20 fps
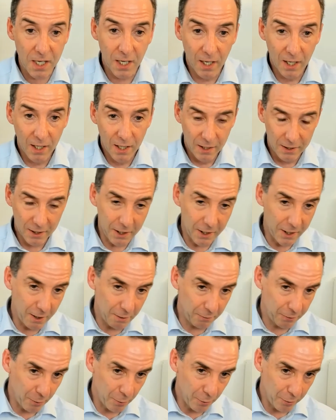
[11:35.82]
The guy down
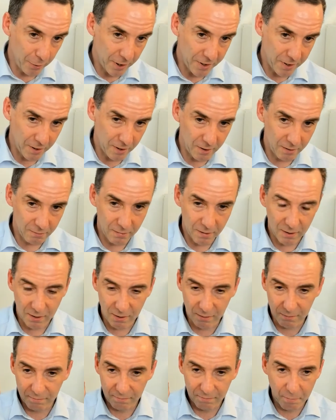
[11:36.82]
the road has a
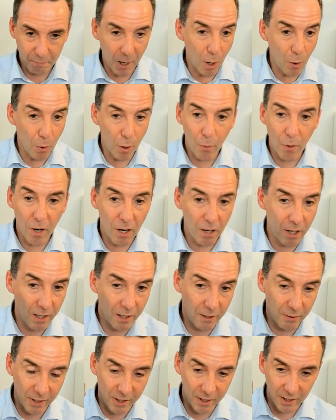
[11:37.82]
power wall
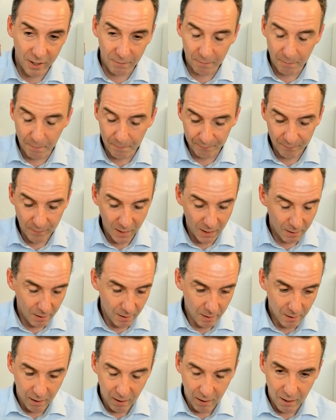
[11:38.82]
or a
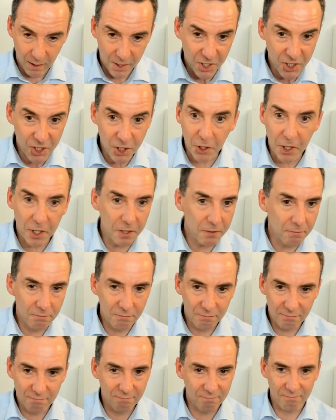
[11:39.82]
sun and
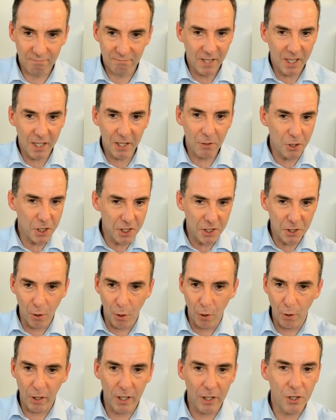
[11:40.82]
energy
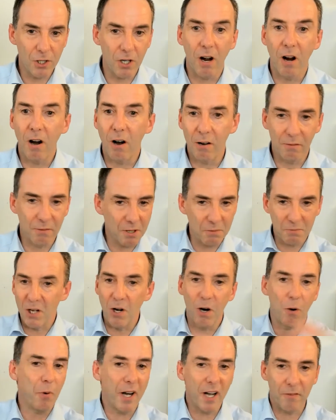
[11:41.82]
storage, or
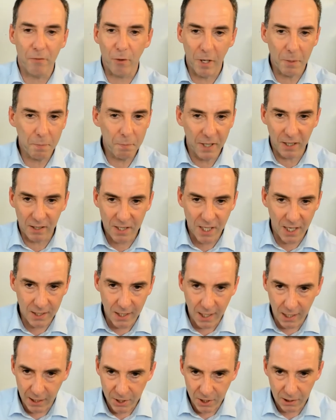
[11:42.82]
whatever. Right? Pick a
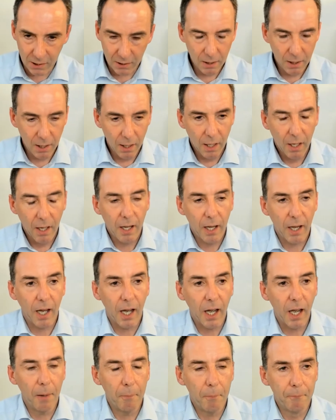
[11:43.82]
technology,
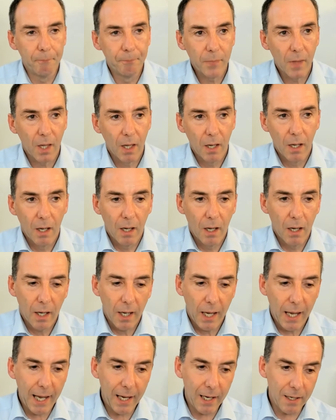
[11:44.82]
um,
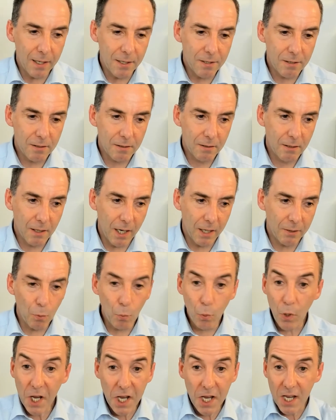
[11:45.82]
and
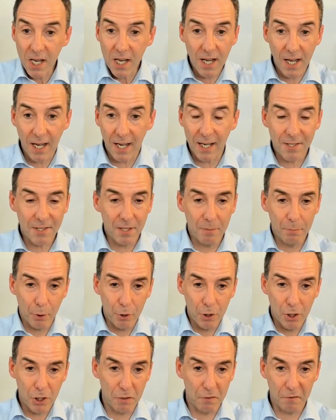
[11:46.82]
we, as a
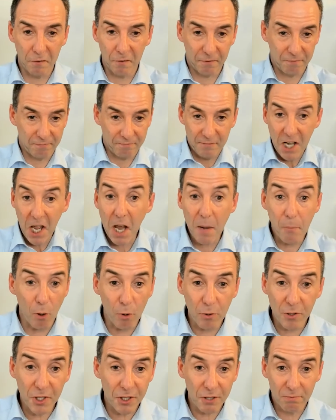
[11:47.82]
bunch of
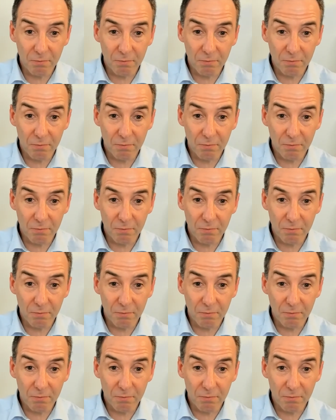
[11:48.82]
neighbors,